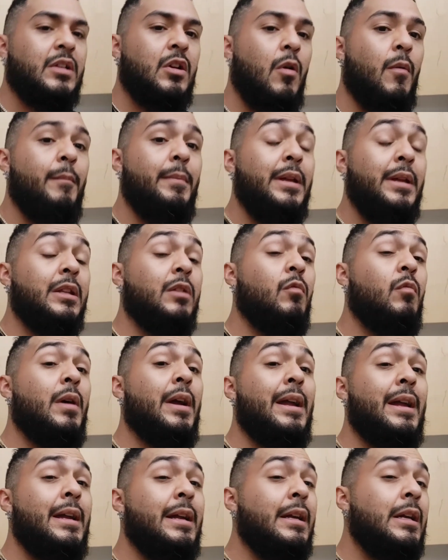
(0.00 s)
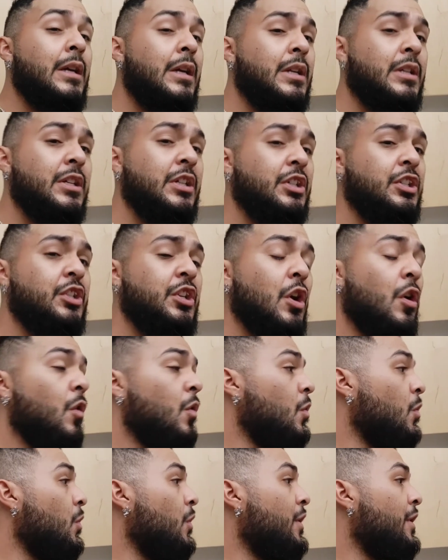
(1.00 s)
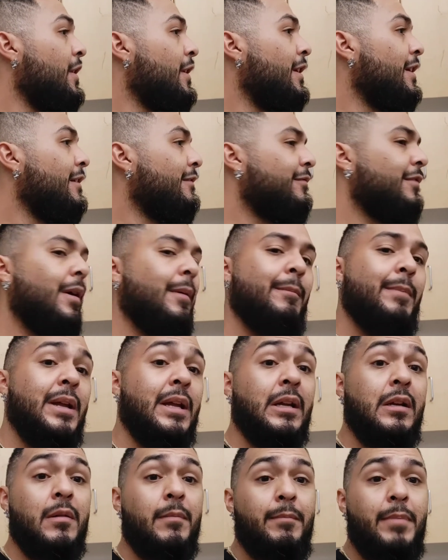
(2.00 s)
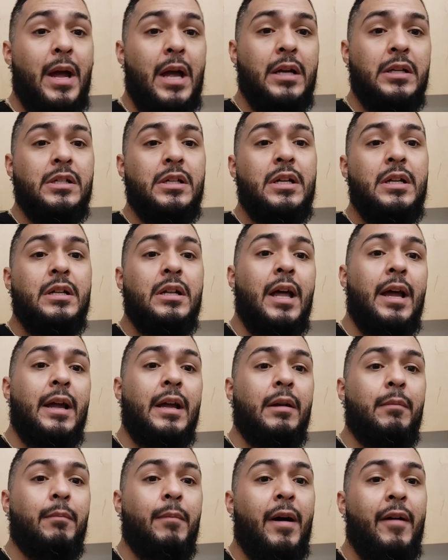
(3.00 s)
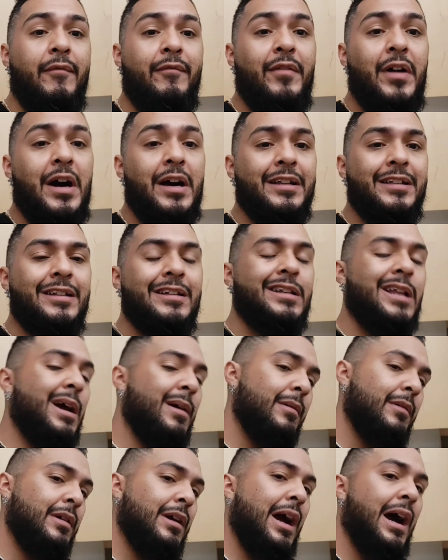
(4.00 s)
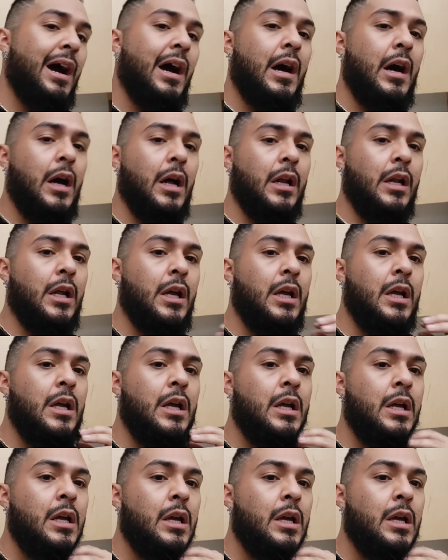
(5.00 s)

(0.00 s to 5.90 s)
is going to be the way to show if I'm being compassionate, like my Father, like God,